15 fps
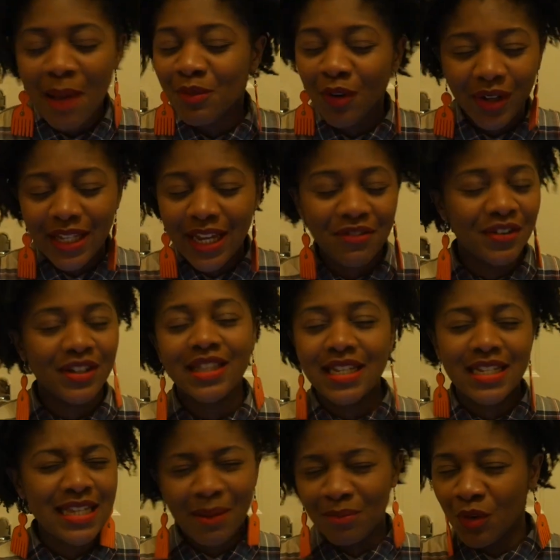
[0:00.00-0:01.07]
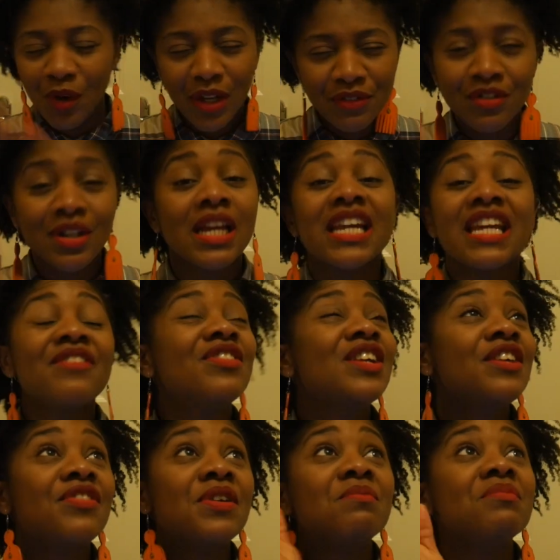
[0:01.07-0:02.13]
not here for this. I'm not even
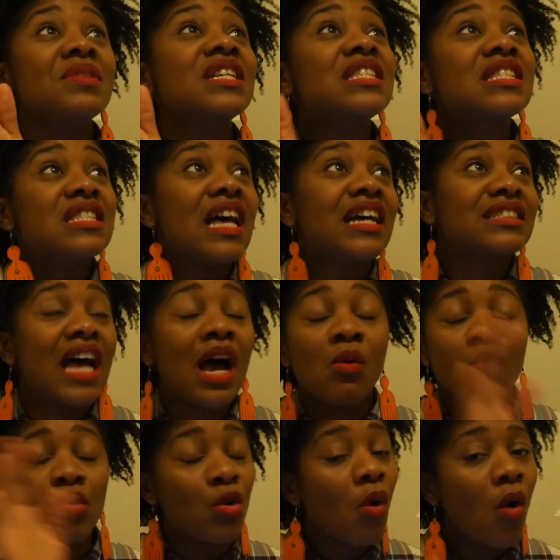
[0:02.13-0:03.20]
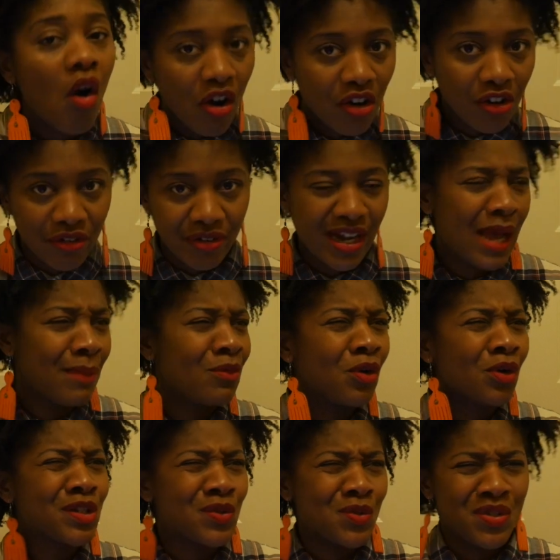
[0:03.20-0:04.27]
if it means that I will go hungry, I'm not
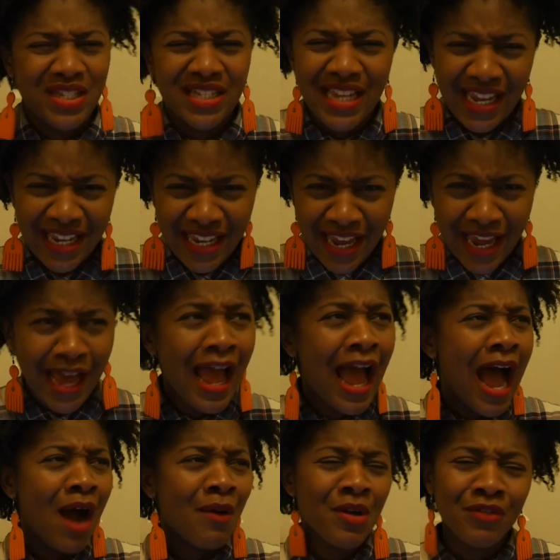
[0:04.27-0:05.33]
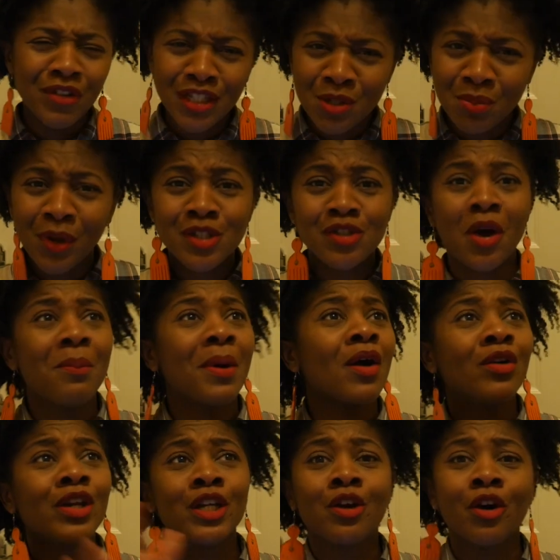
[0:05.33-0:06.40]
going to stay here and wait for this boy to come back.
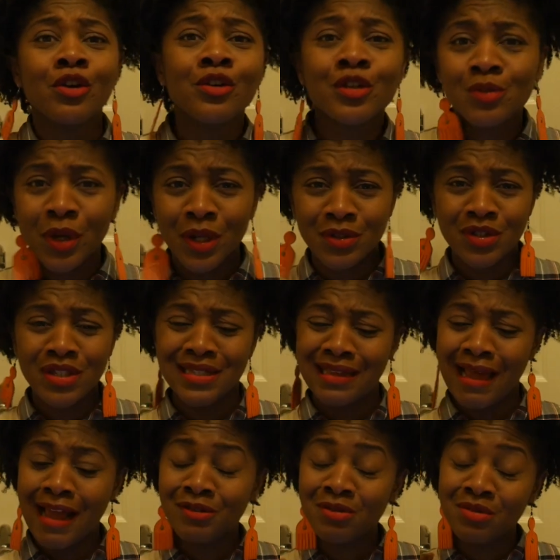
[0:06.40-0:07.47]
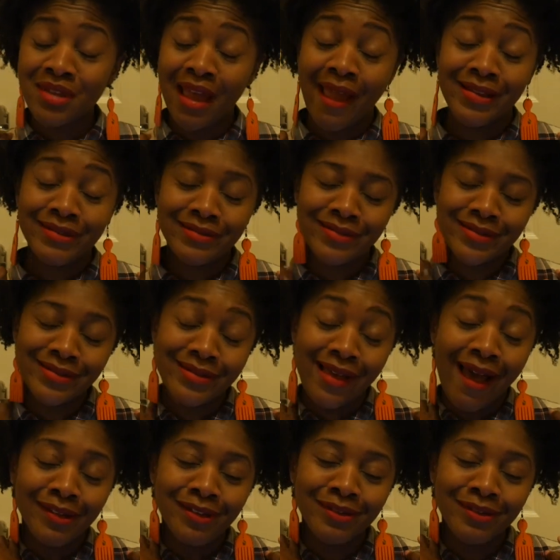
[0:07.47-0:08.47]
Only God knows what he's going to say. Are you tensed?